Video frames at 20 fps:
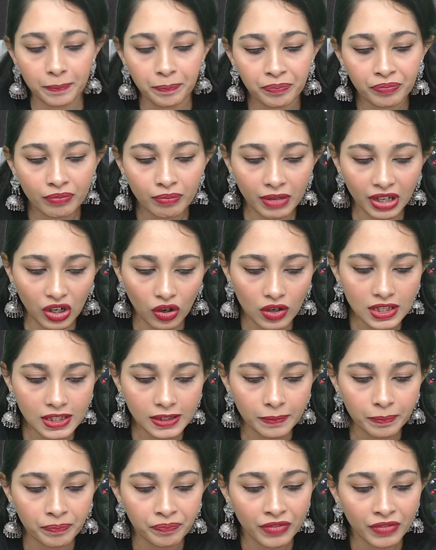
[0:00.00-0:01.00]
because
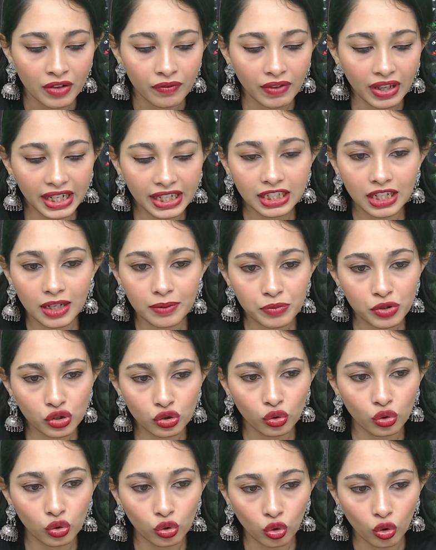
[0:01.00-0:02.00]
when it comes to
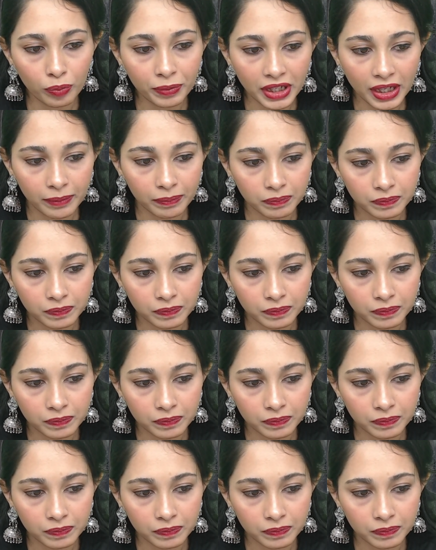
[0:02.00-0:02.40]
chromium,